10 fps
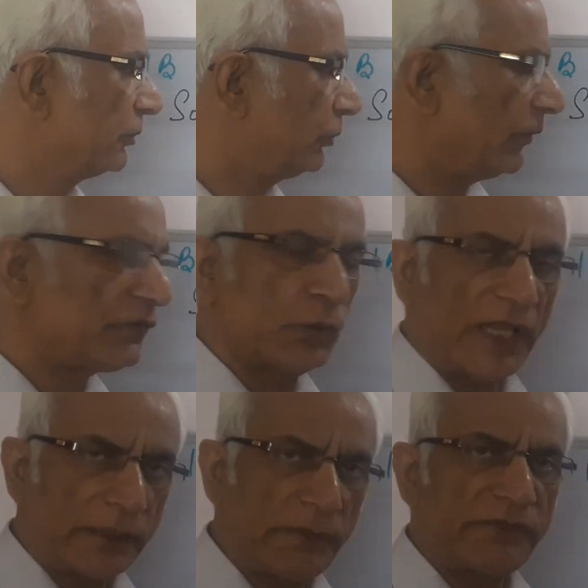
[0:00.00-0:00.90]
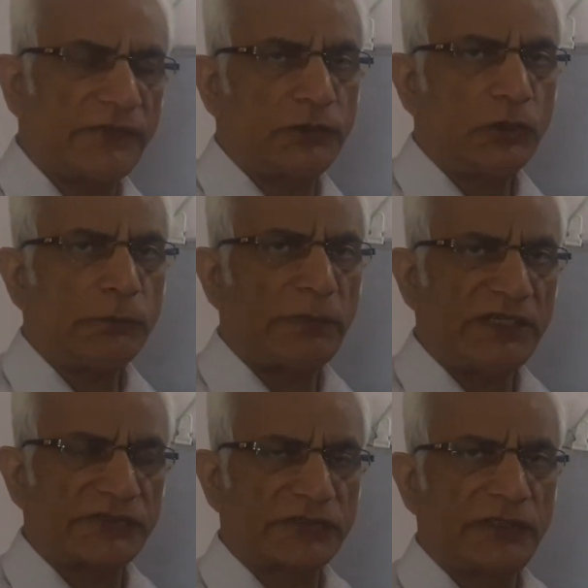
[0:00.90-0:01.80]
So if you like my video,
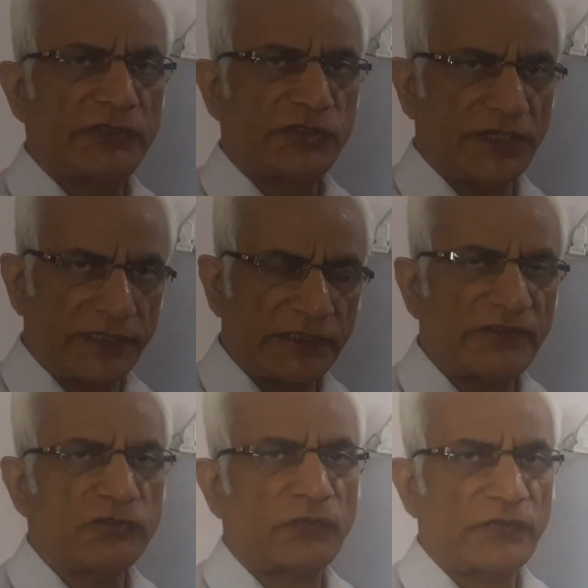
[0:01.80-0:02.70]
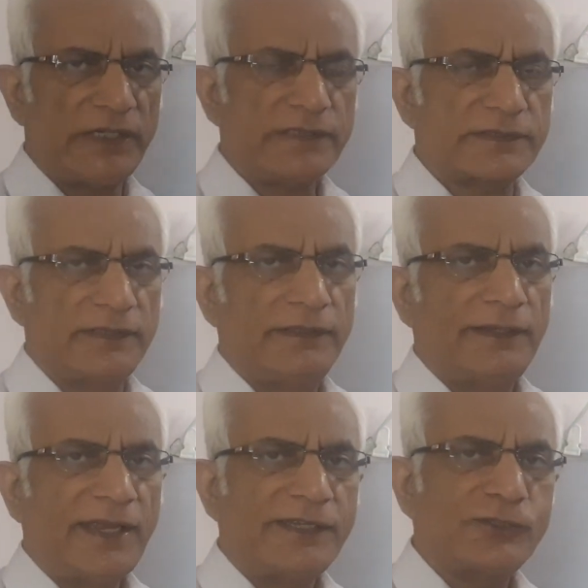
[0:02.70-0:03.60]
please share it with your friends.
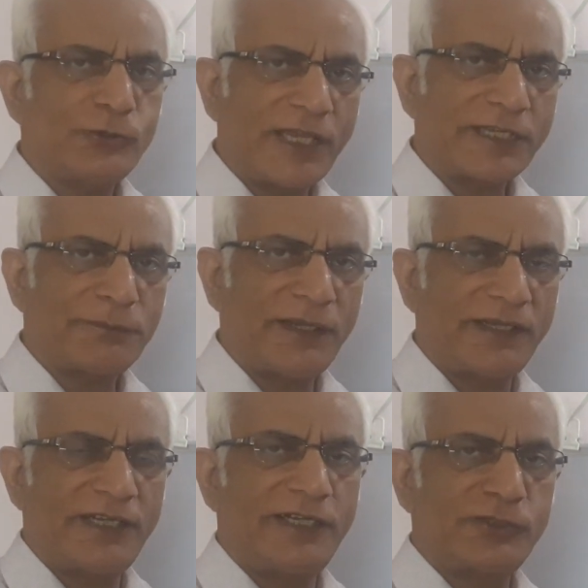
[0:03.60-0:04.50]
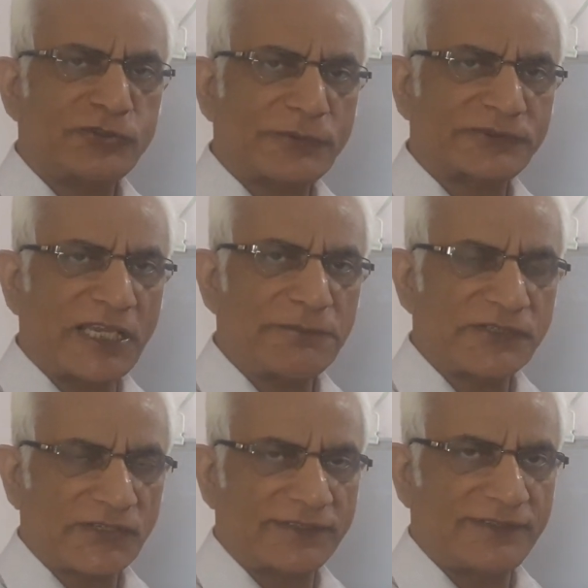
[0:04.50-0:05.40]
And do subscribe my
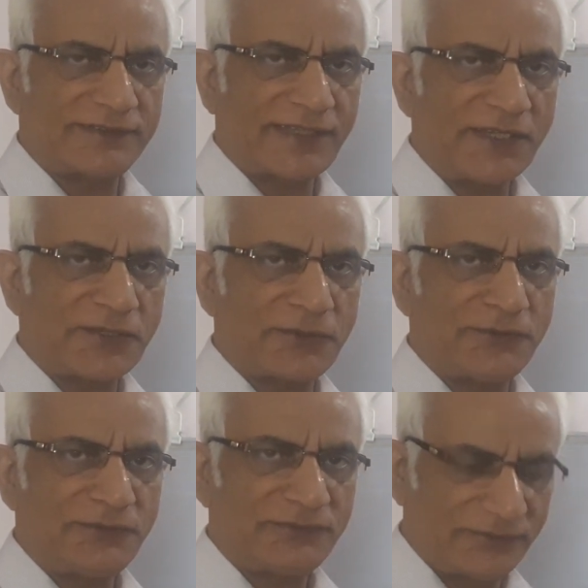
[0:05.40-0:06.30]
channel. Thank you.